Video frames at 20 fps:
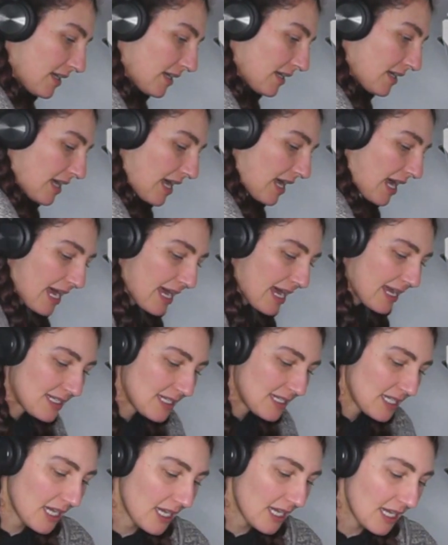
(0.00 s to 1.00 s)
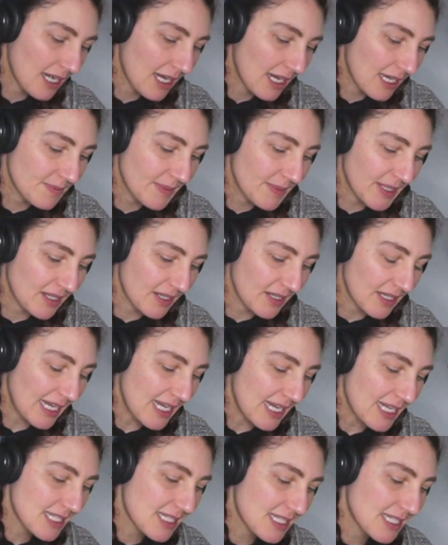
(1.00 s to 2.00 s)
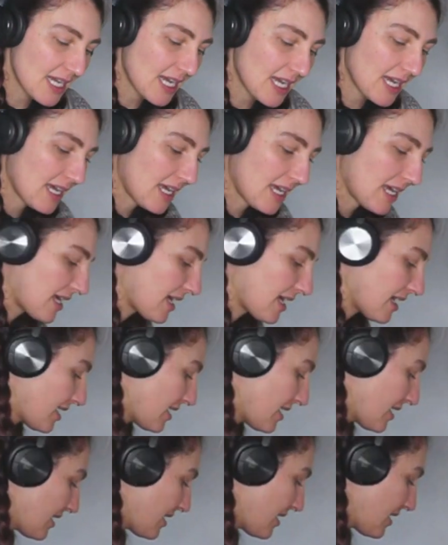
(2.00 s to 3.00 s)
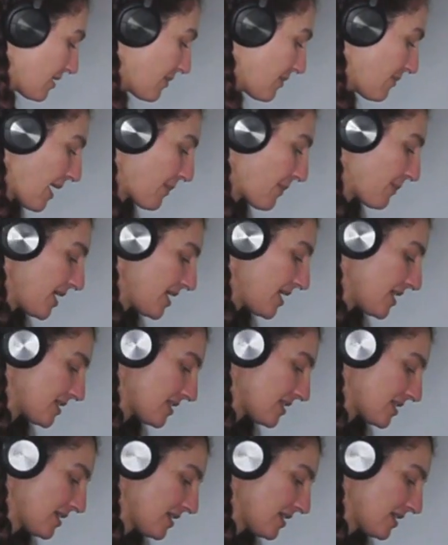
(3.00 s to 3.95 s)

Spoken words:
And last but not least, black beans.